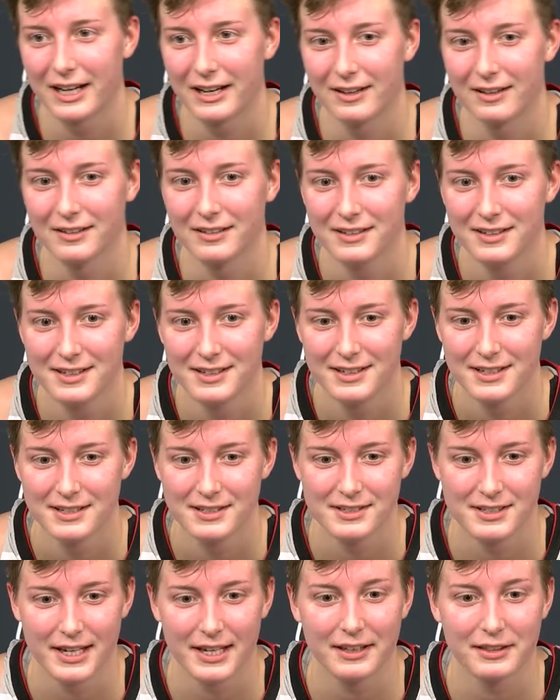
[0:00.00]
gotta
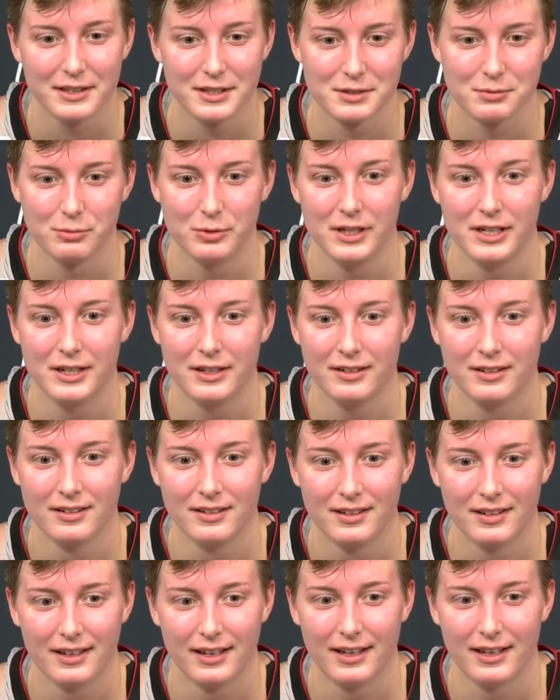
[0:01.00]
take this win
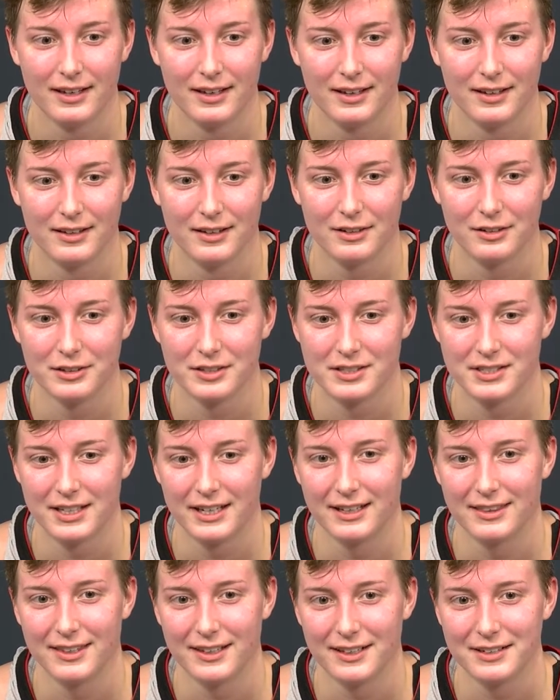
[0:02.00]
and
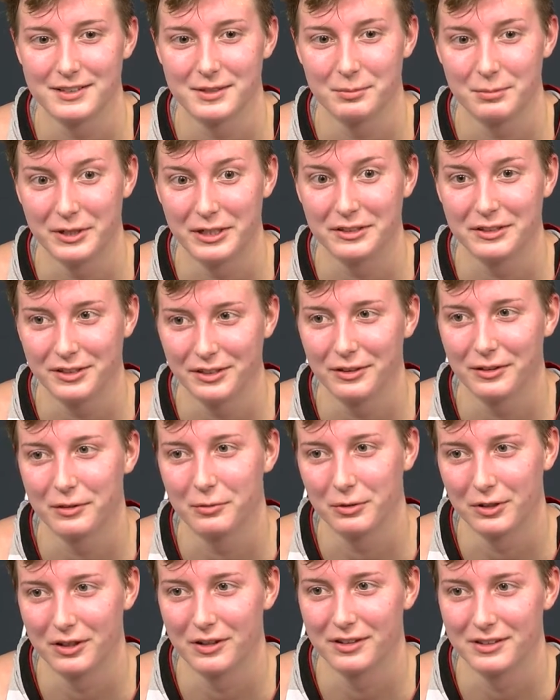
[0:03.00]
understand that it's a big deal that
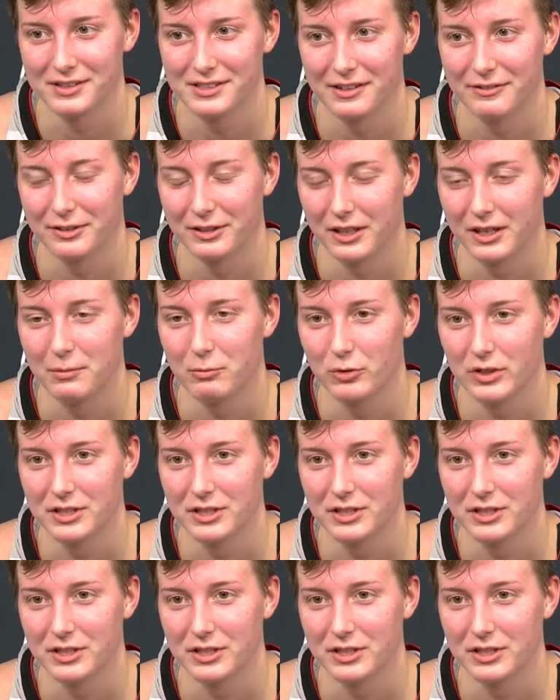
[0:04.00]
we're on a seven-game